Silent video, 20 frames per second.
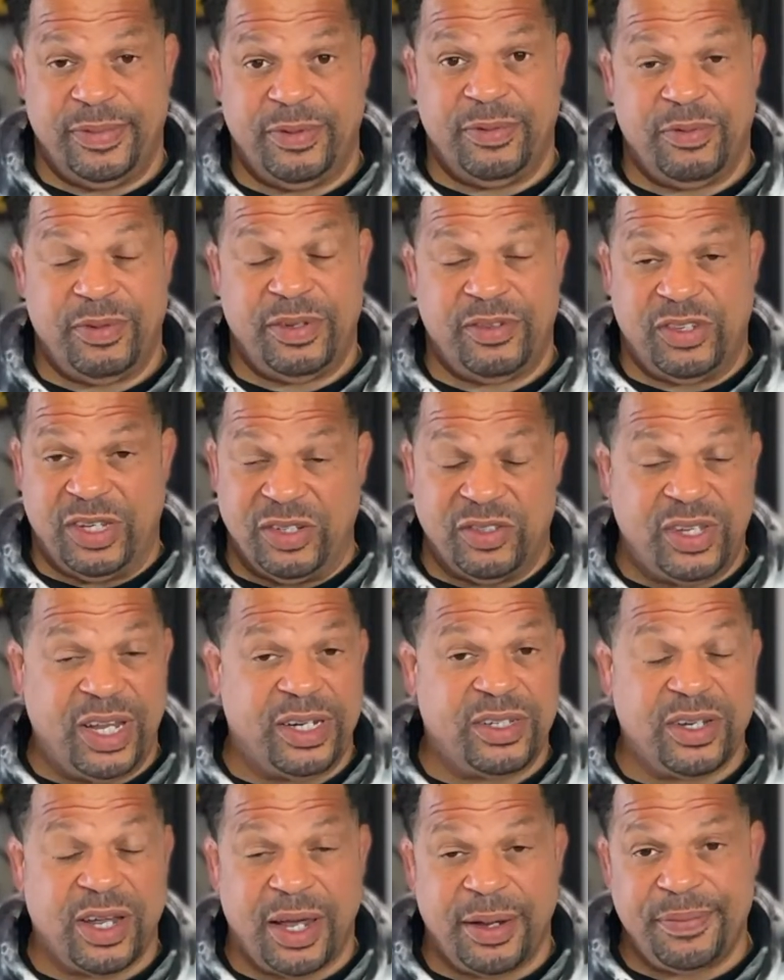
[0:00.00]
since that
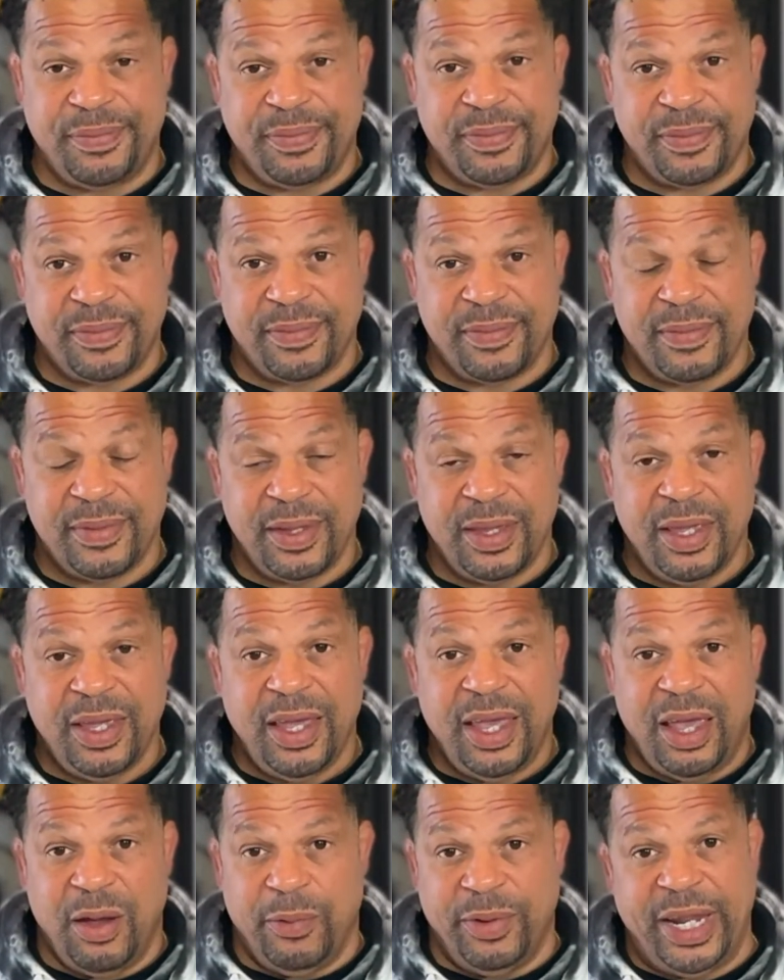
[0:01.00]
time.
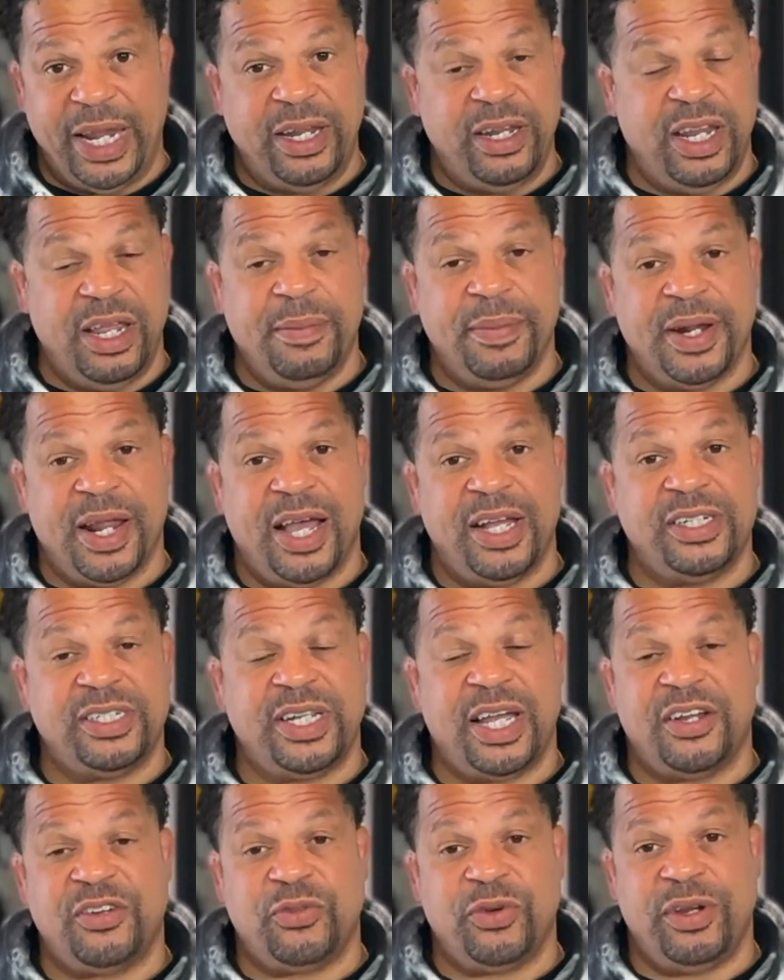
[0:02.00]
And when they demonized
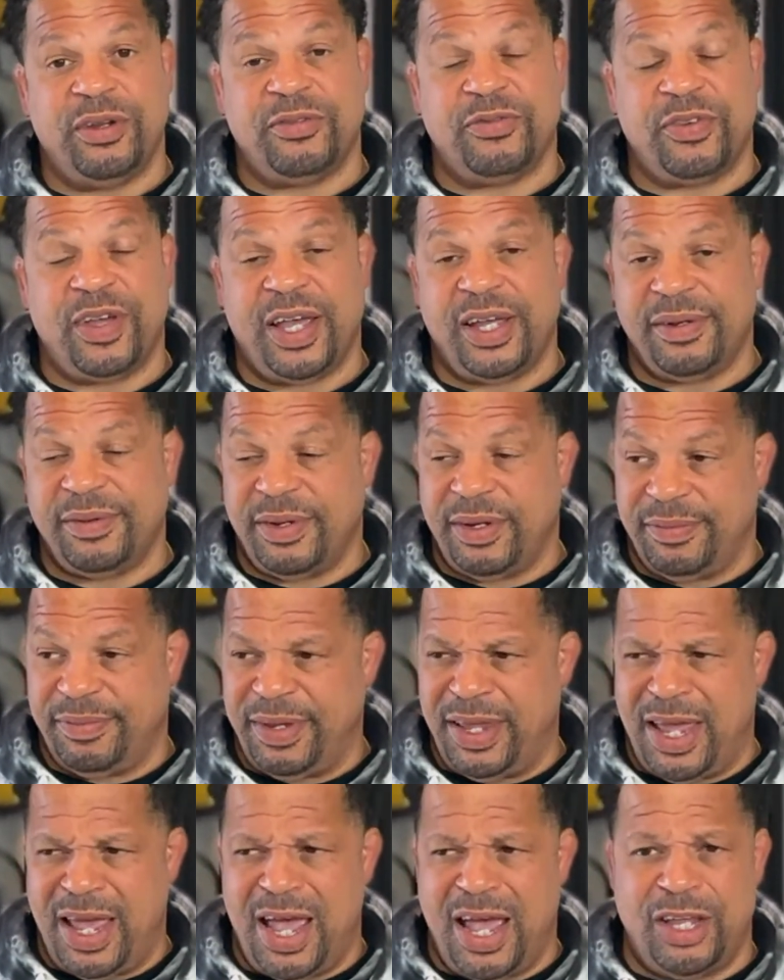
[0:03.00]
saturated fat,
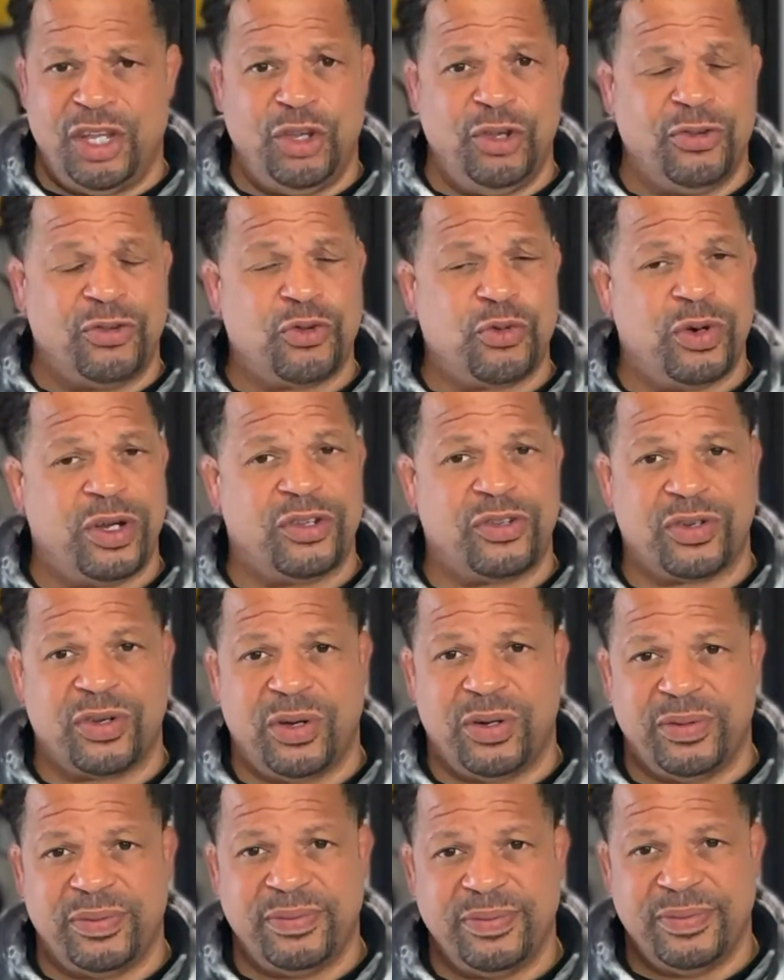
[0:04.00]
yeah, use
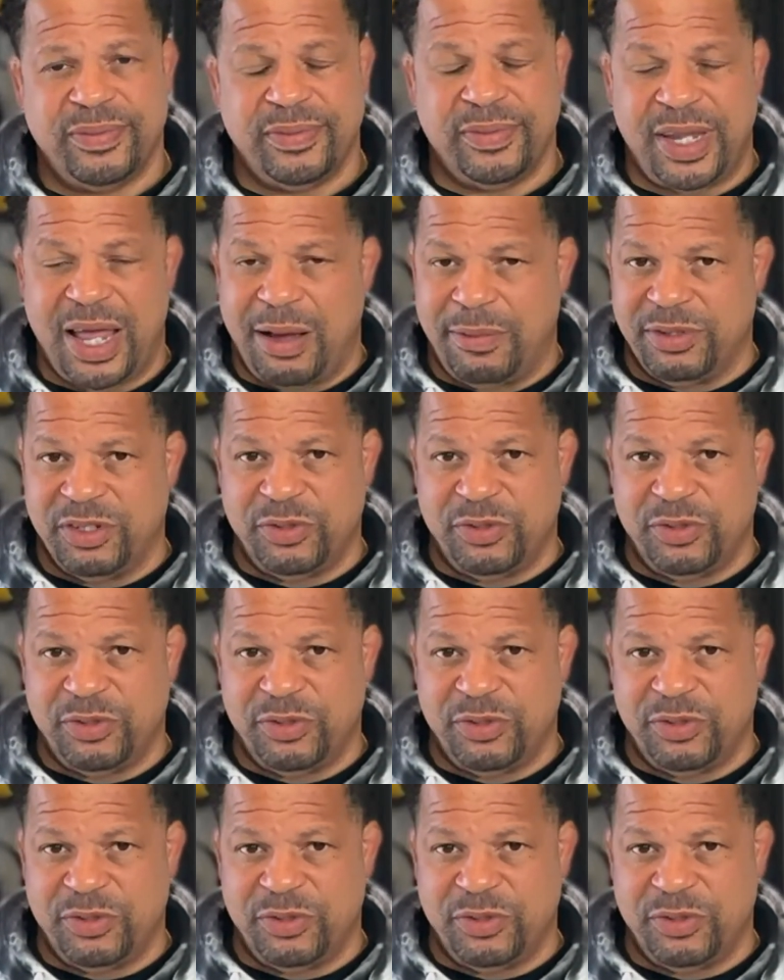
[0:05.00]
Crisco. That was